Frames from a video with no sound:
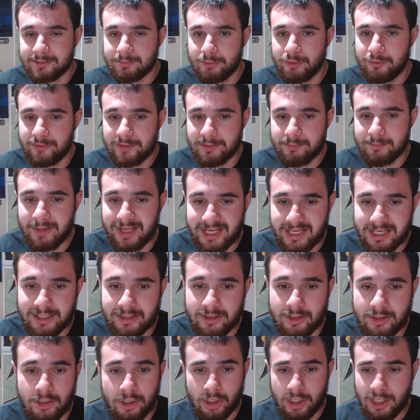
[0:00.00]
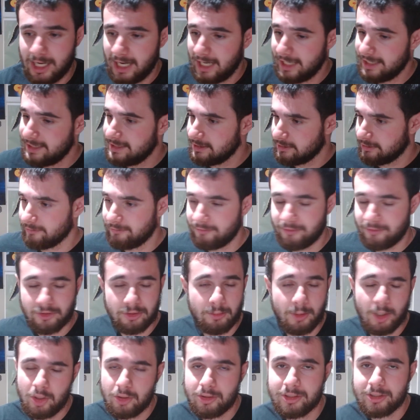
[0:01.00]
movie made. I need to film
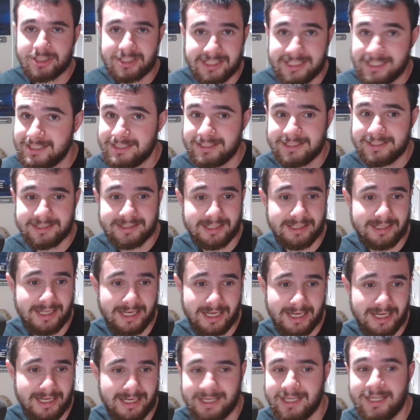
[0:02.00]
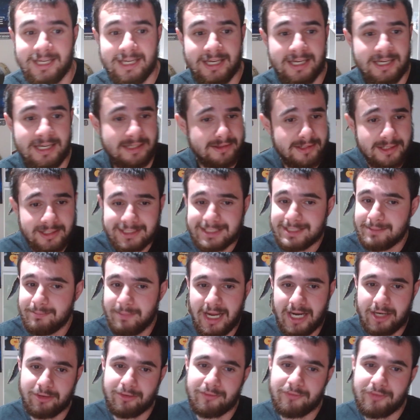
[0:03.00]
all the scenes today. Doesn't
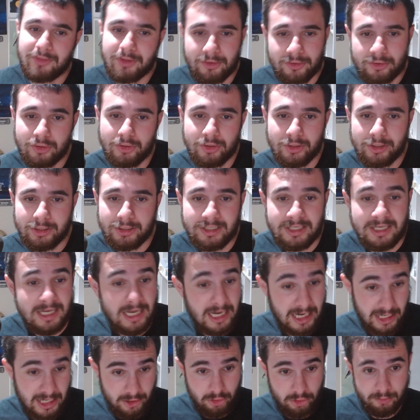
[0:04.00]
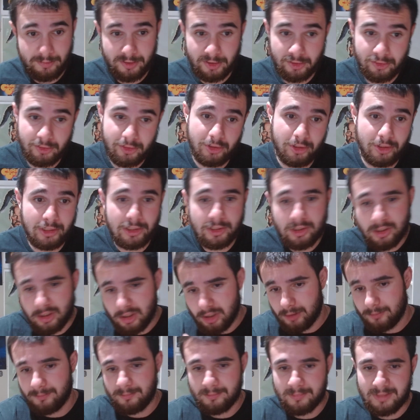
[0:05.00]
matter if they're good. I hope they're good.
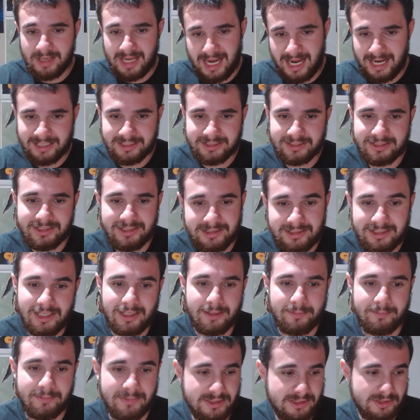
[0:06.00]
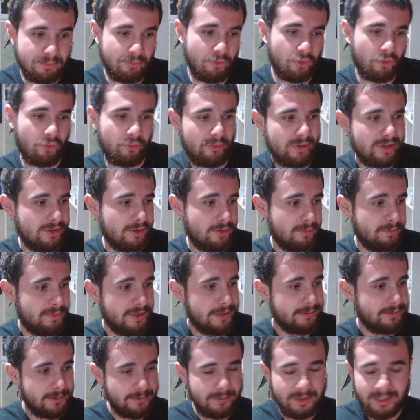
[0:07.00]
Oh, action. Yep, it's more real. Blah
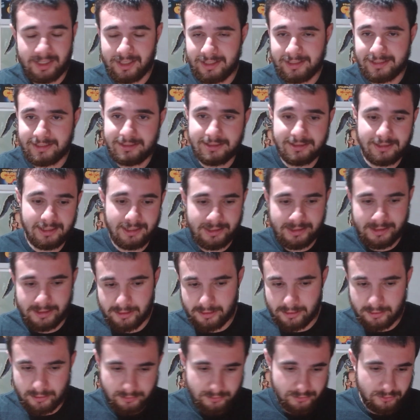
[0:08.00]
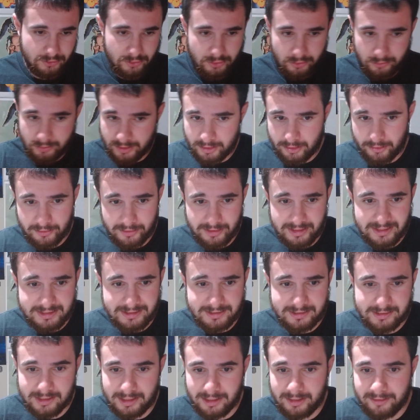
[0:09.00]
blah blah." He's like doing all this
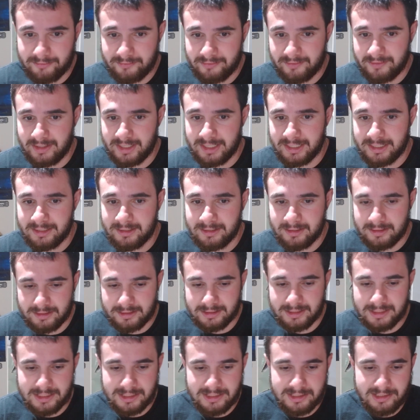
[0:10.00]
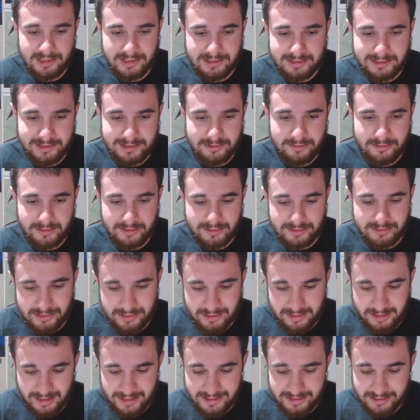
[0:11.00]
stuff, and he doesn't
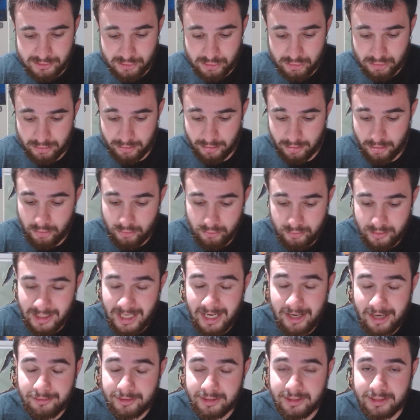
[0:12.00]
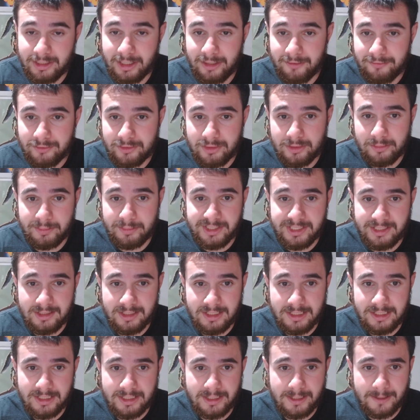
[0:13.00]
like slow down enough to be
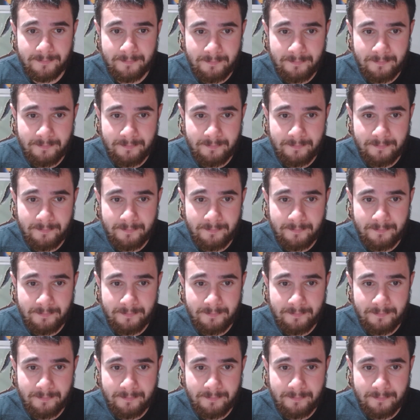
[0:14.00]
like,